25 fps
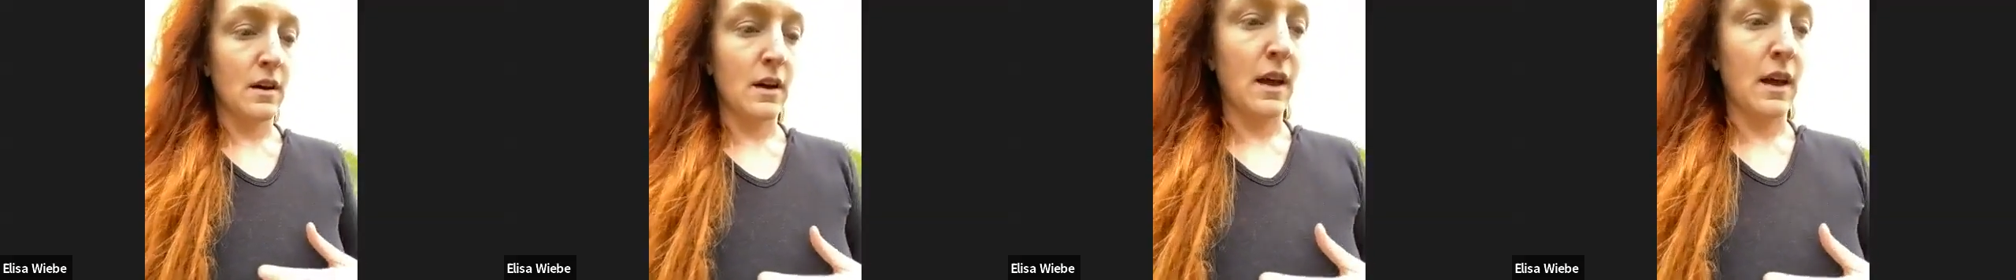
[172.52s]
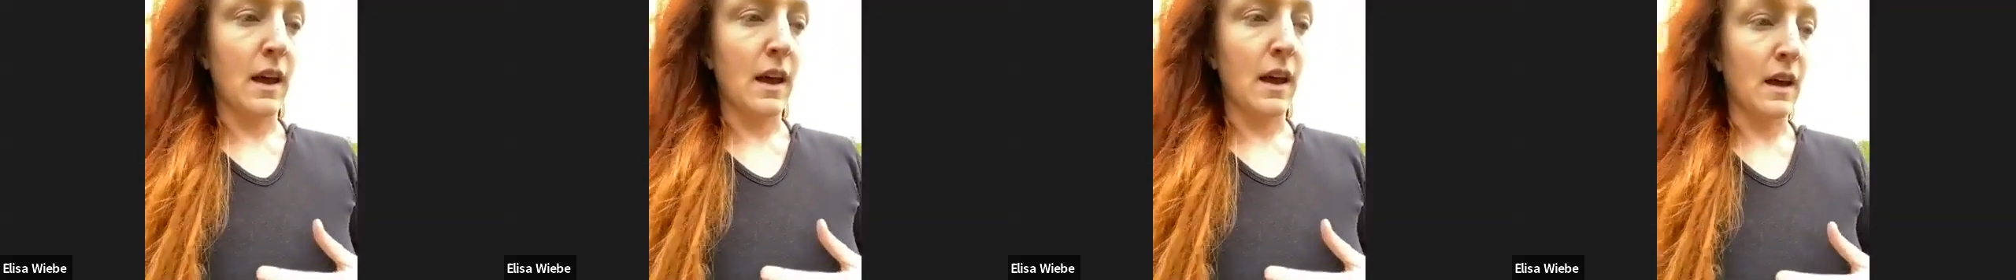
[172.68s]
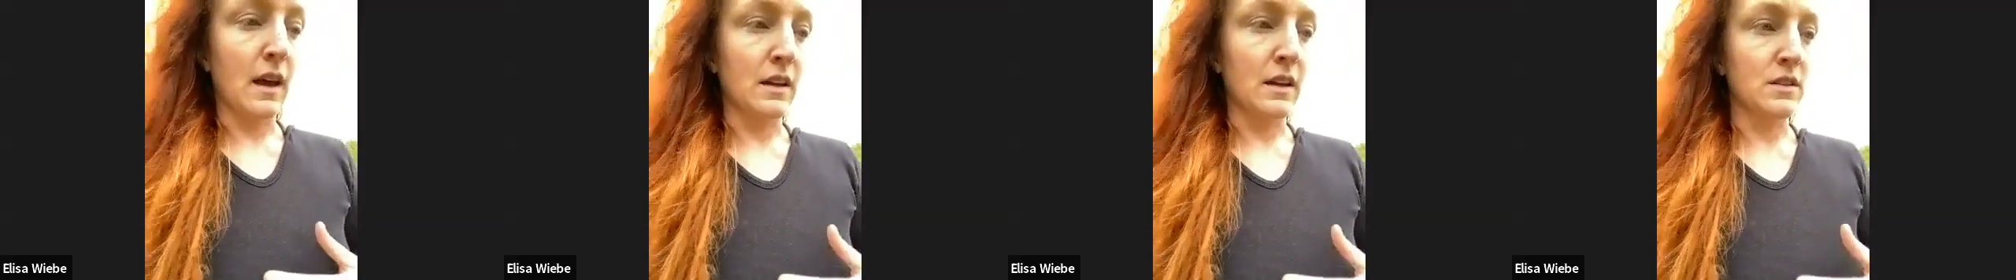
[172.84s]

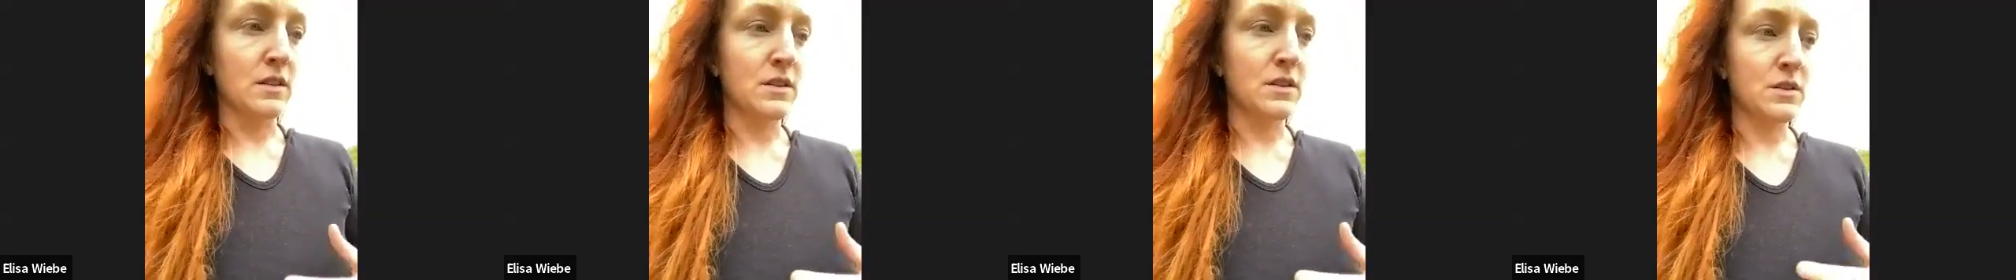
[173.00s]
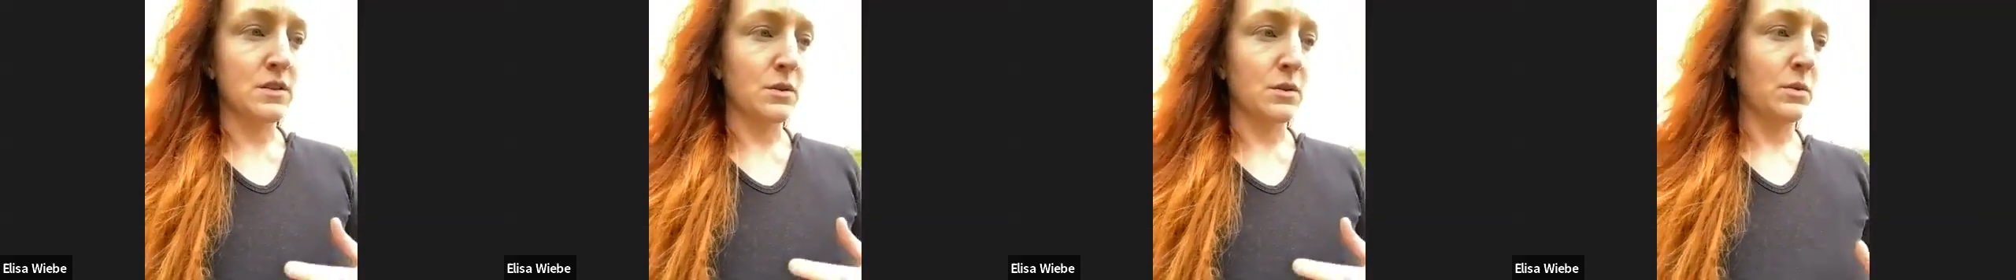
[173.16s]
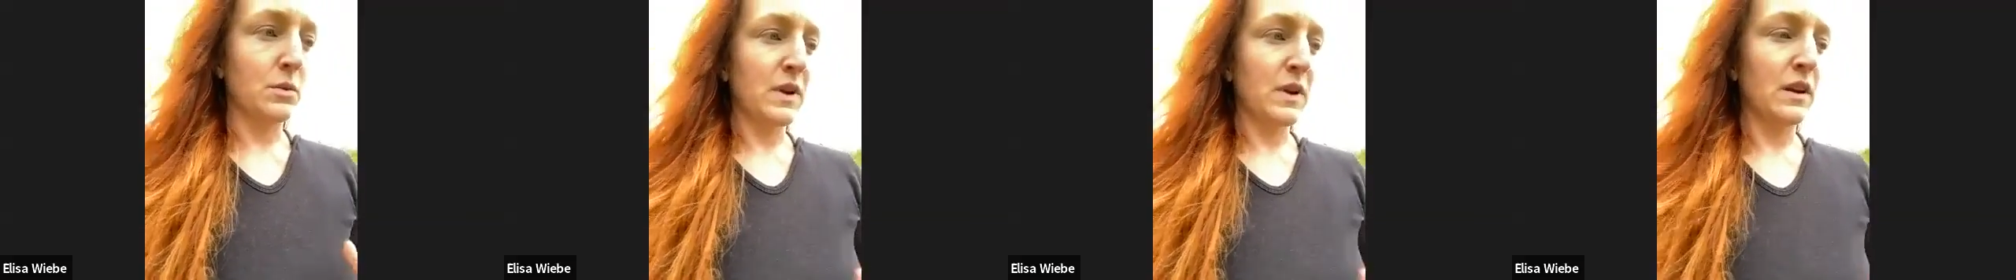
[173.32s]
And so
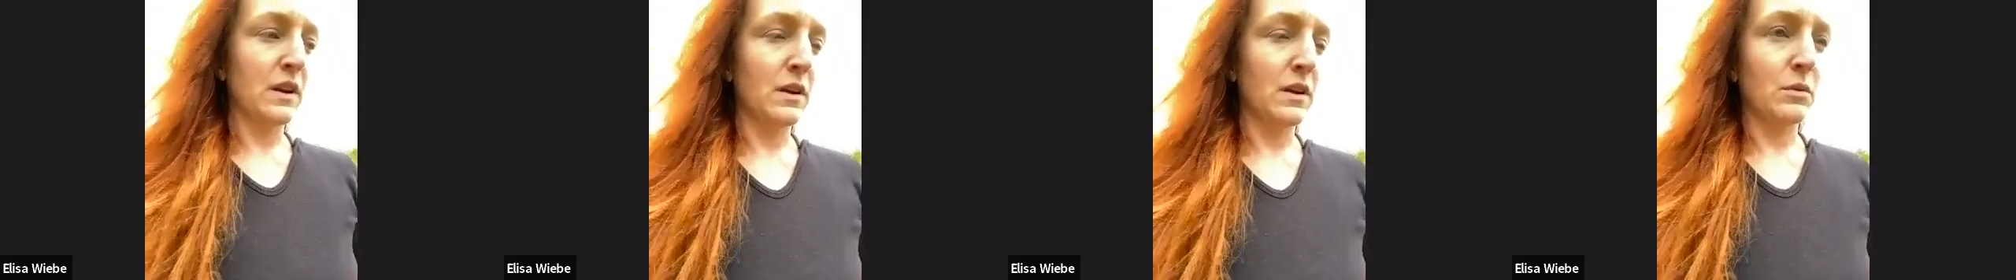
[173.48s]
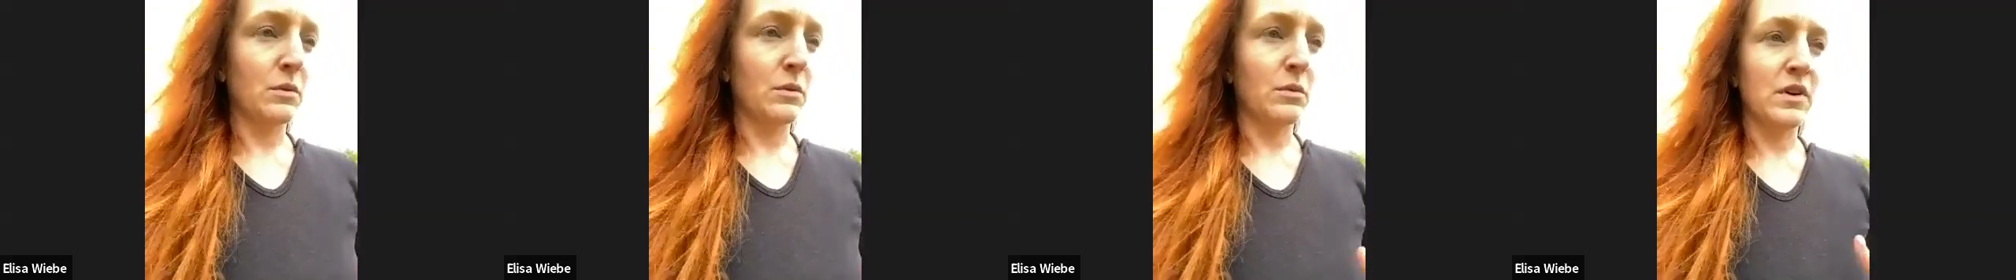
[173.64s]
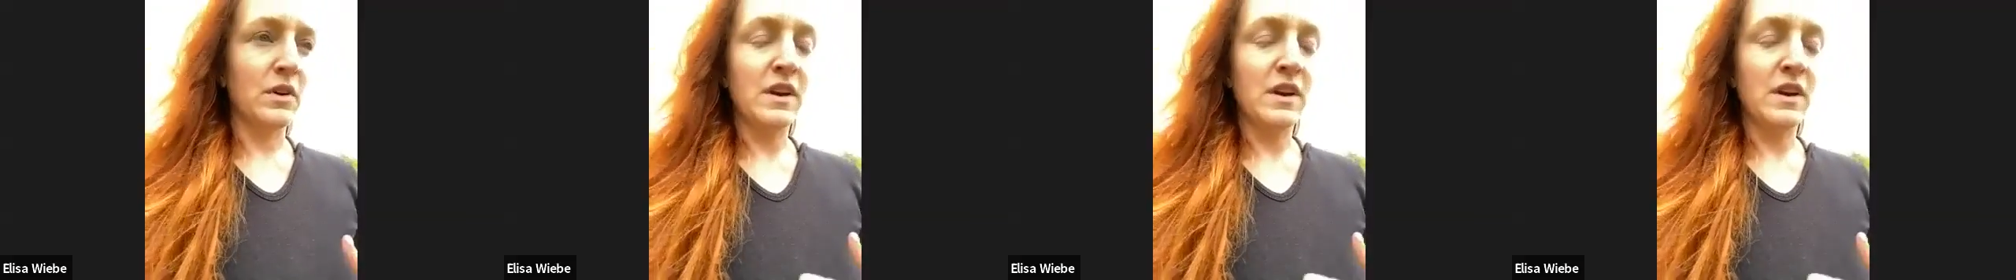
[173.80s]

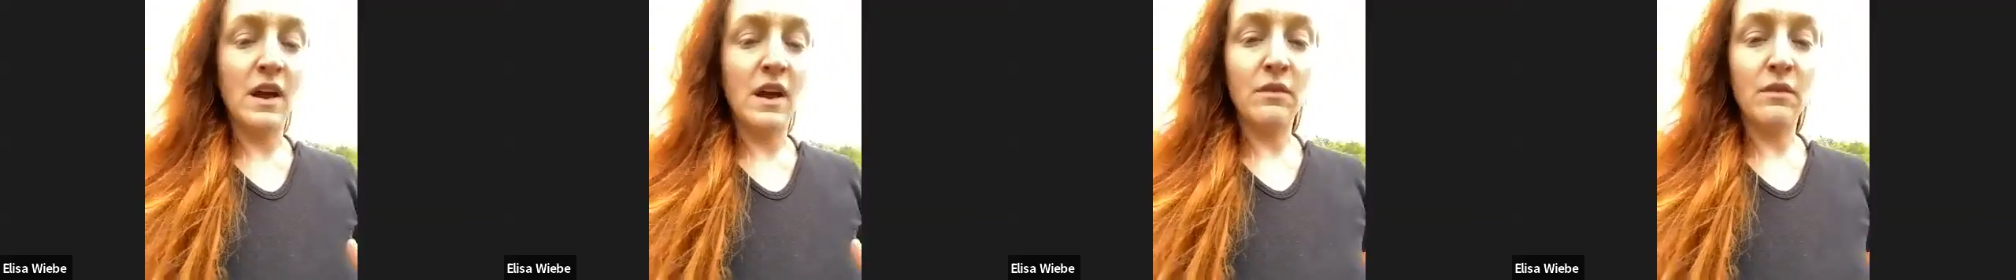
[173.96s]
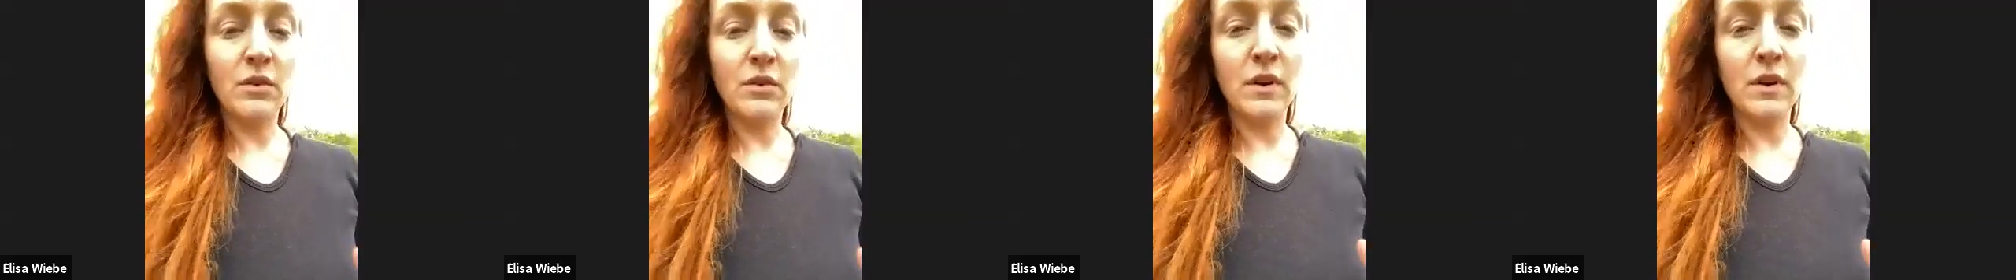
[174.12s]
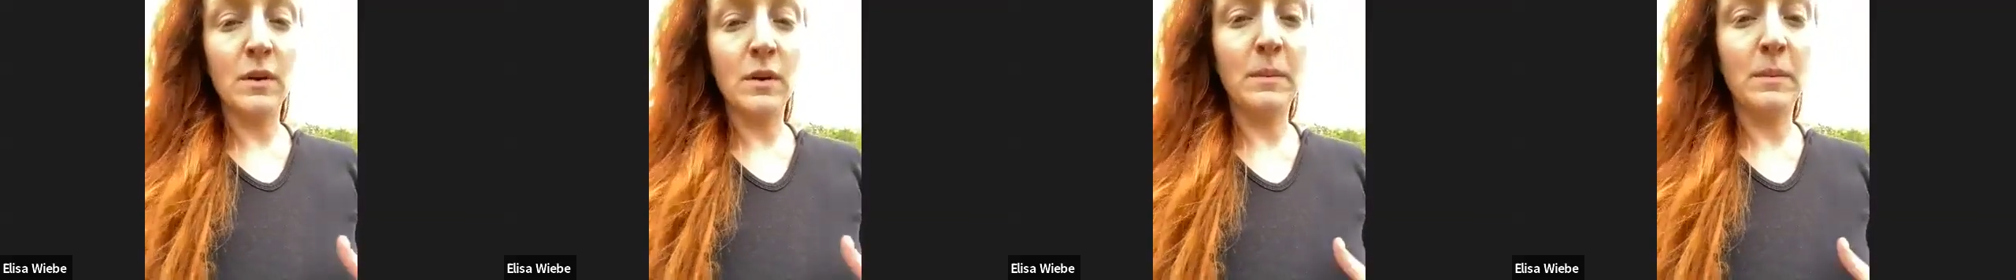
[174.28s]
we're never
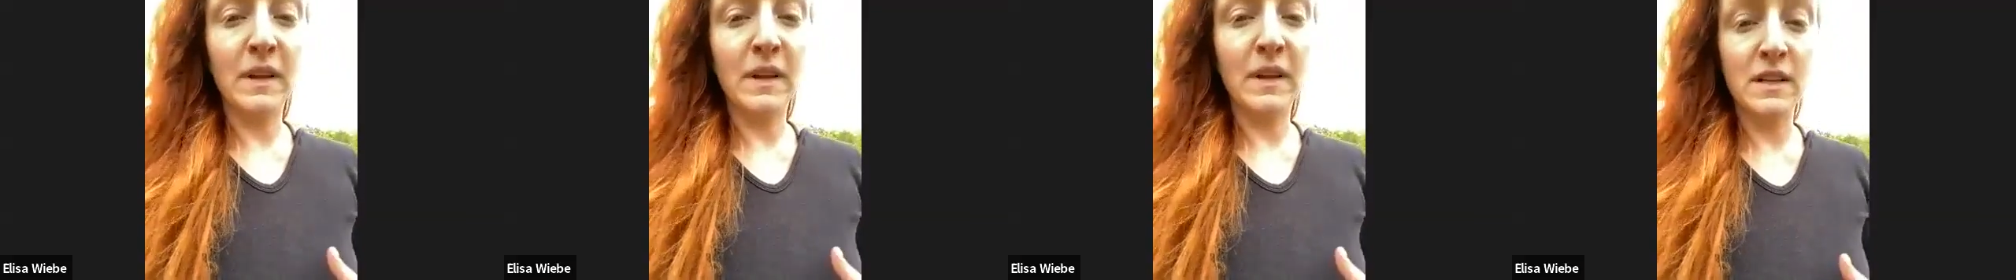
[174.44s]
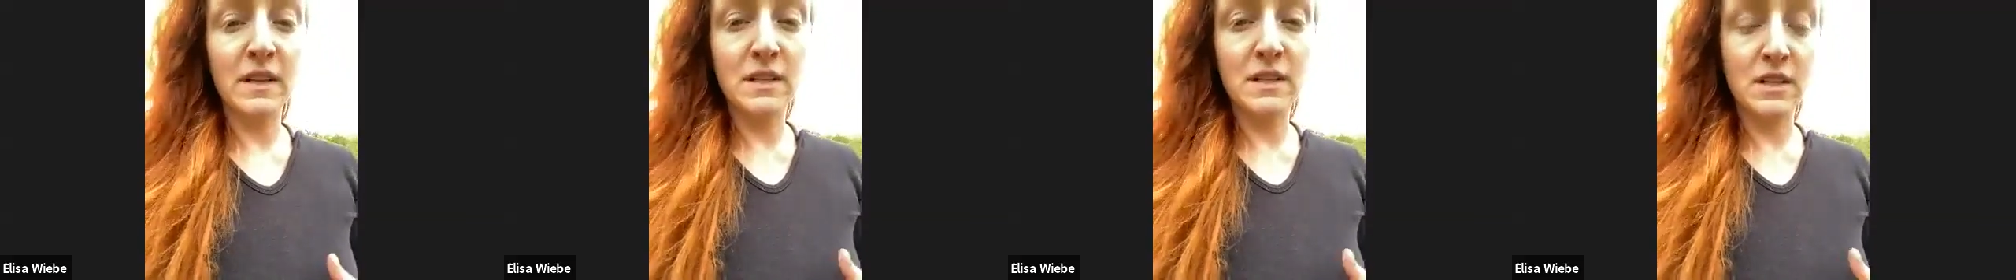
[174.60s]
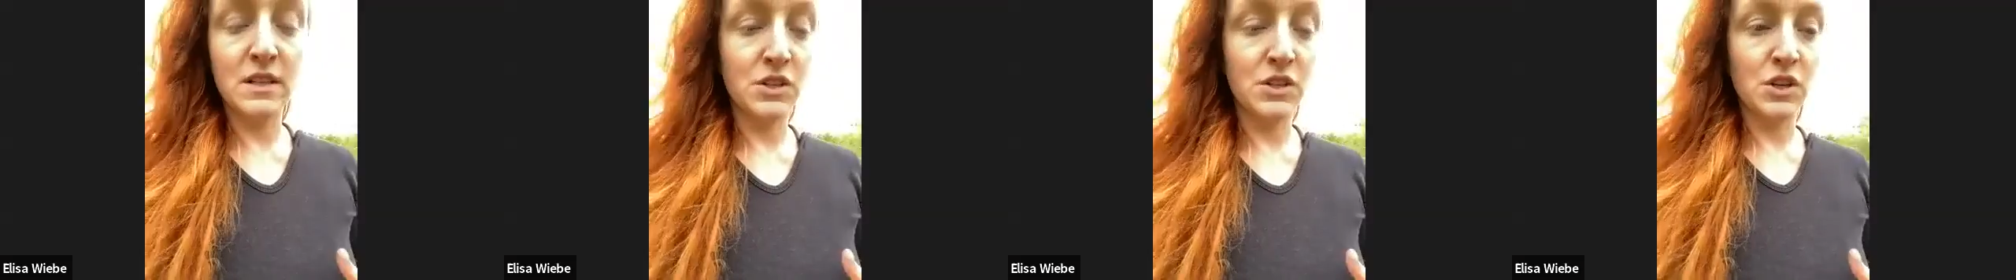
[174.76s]
in a place
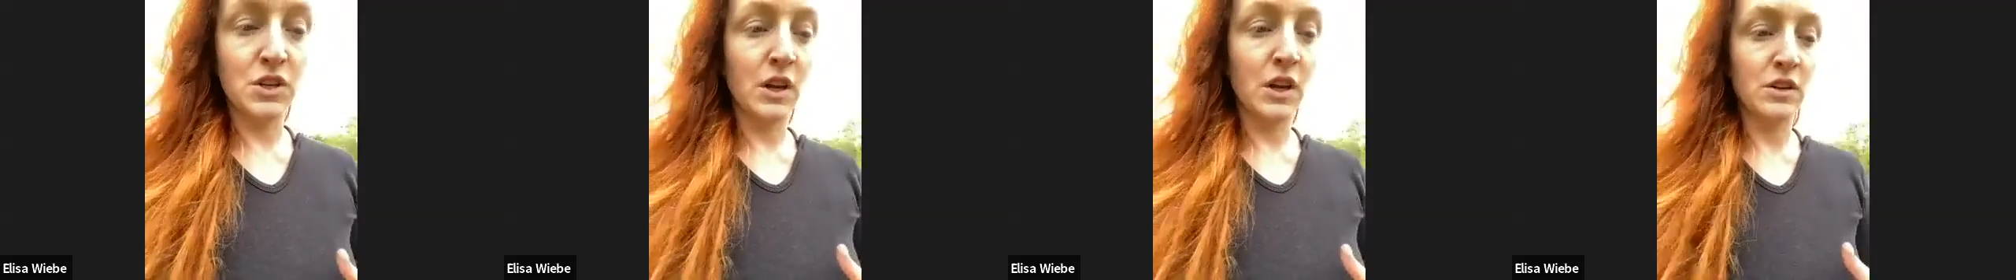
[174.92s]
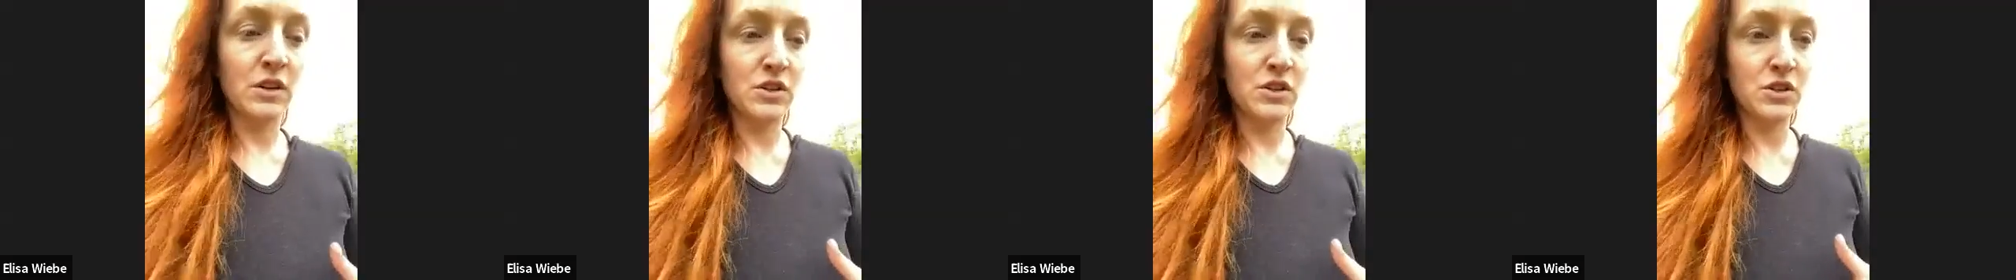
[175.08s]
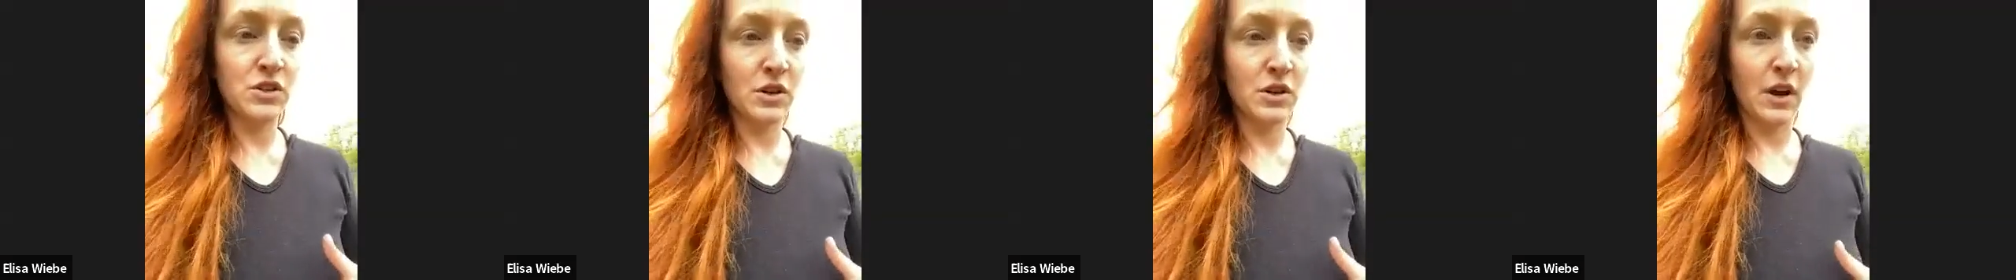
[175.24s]
to judge